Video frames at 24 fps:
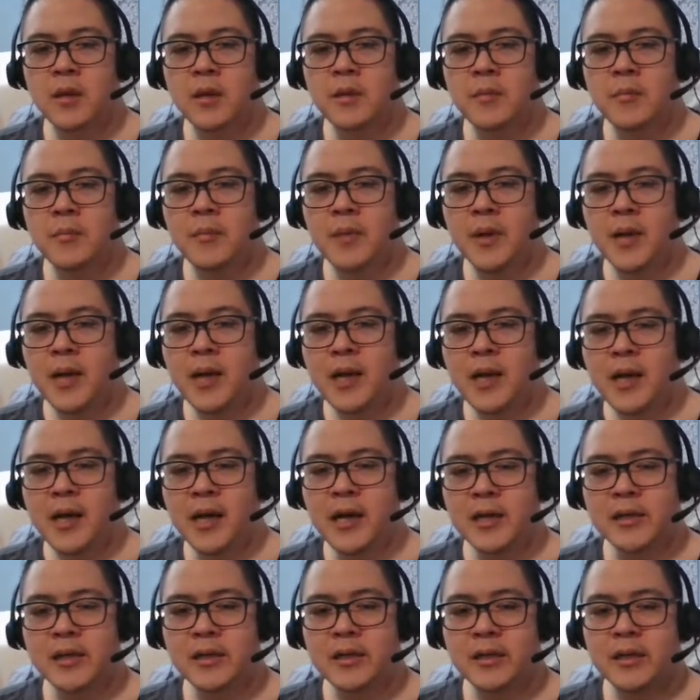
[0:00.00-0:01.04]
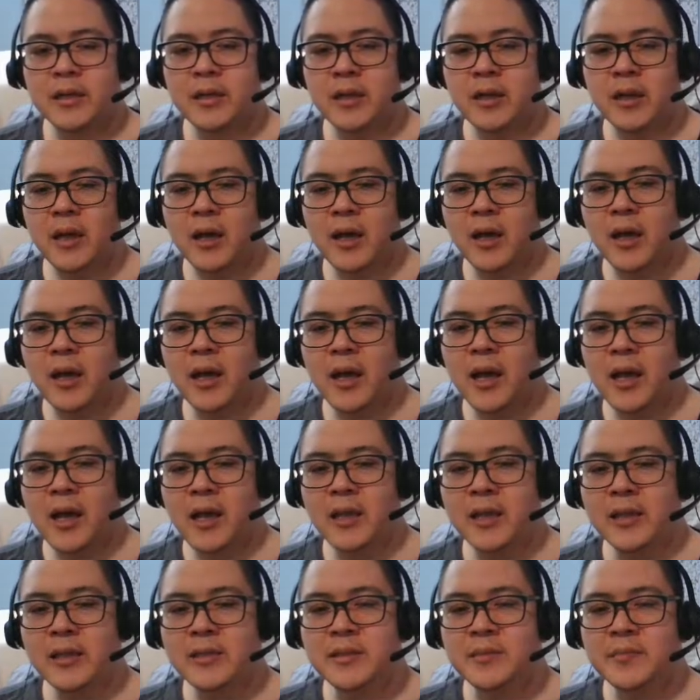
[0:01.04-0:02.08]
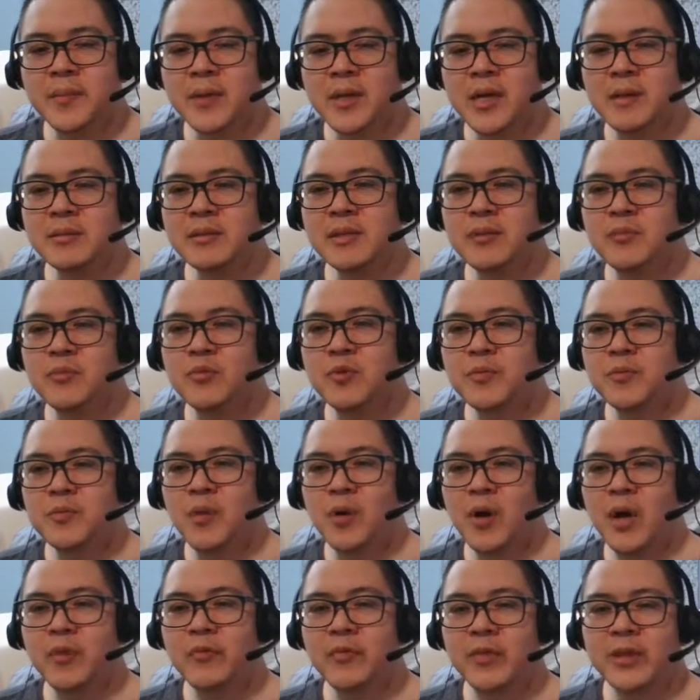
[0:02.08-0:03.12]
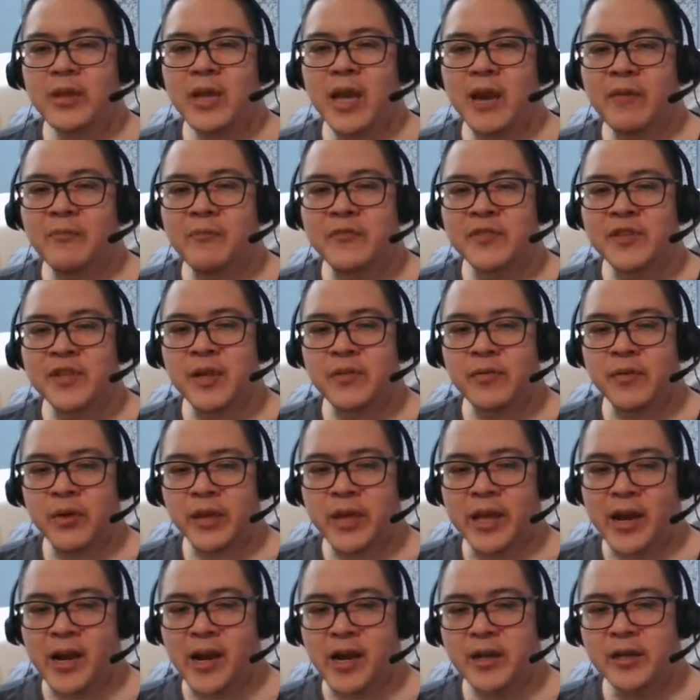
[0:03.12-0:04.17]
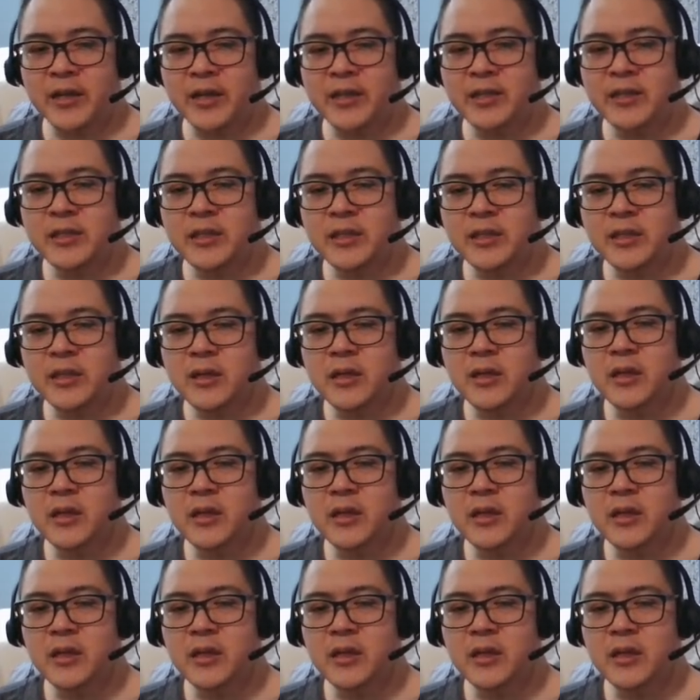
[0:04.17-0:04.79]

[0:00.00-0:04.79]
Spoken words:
But it becomes a moot point when you have several characters,